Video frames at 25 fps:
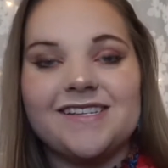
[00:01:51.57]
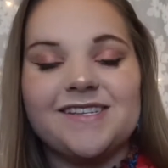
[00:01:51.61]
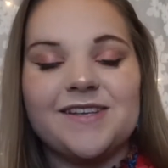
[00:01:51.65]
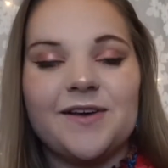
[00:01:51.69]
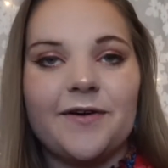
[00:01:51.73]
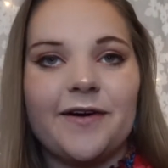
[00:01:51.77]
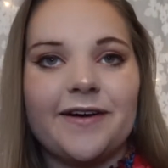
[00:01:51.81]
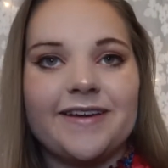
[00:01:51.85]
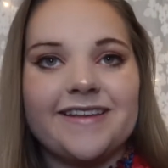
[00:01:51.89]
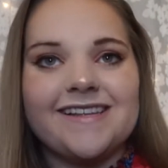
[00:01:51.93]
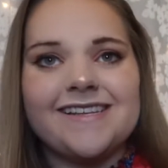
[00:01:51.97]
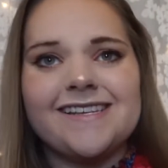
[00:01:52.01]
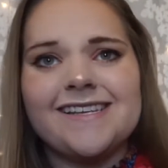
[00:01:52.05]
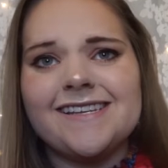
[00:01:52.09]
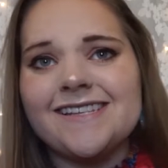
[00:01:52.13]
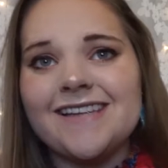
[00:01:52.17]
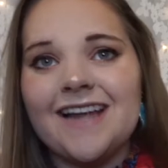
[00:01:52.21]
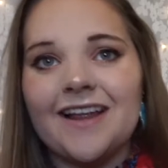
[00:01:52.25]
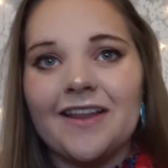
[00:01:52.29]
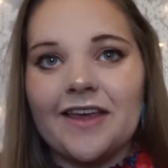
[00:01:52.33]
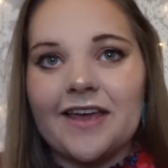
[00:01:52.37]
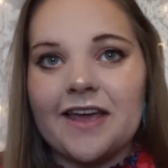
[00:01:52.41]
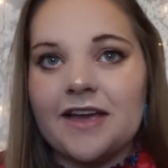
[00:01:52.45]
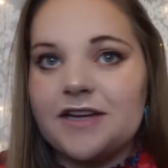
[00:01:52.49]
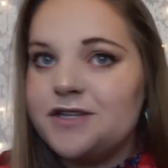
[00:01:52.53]
So this is
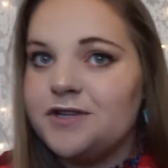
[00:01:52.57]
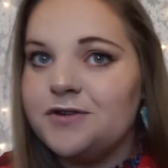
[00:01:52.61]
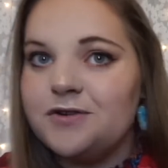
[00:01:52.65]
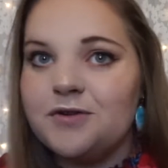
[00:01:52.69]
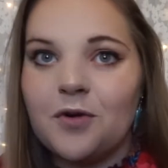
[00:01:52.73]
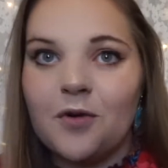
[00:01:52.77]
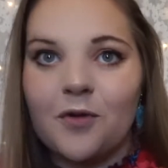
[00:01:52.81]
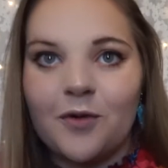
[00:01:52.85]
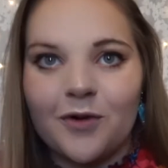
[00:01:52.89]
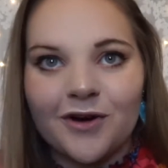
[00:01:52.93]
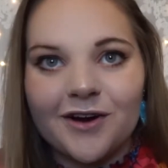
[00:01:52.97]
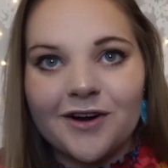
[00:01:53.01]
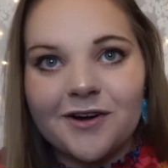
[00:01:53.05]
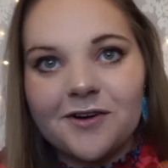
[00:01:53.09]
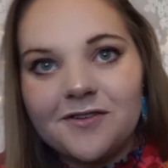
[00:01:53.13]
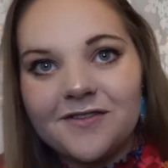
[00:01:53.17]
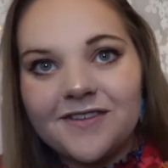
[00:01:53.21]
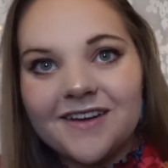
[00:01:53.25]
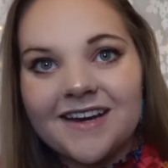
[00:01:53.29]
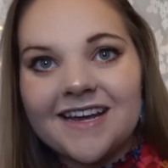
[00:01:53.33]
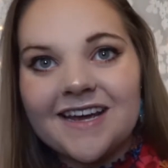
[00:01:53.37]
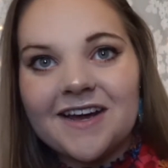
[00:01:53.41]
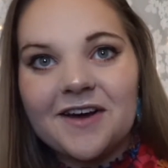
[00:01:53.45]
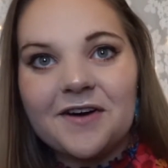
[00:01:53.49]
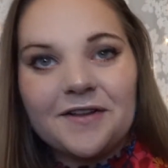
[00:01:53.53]
not like a tutorial
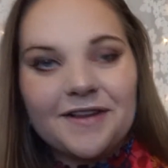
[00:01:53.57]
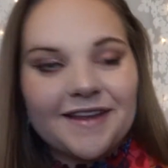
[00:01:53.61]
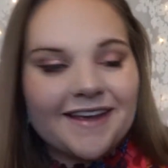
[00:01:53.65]
video.